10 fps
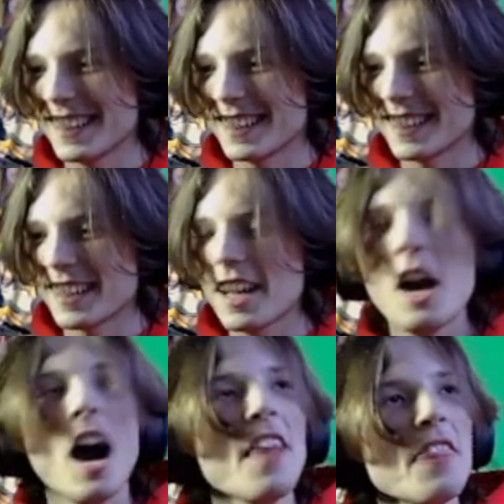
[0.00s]
And I.
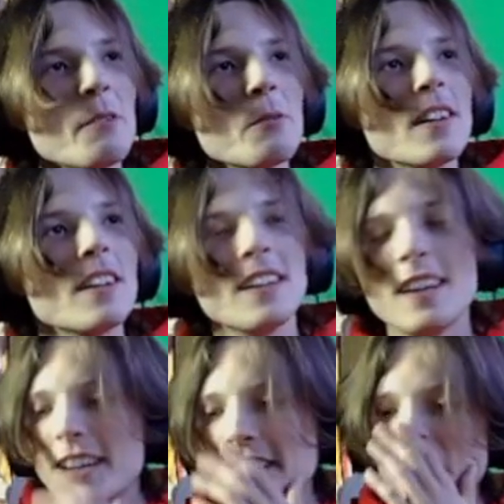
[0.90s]
I think,
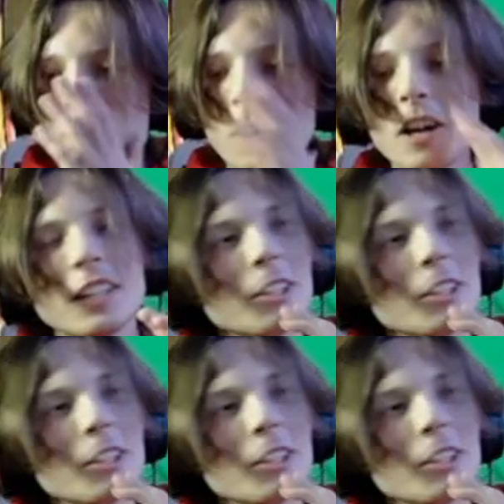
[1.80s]
yeah, we're on good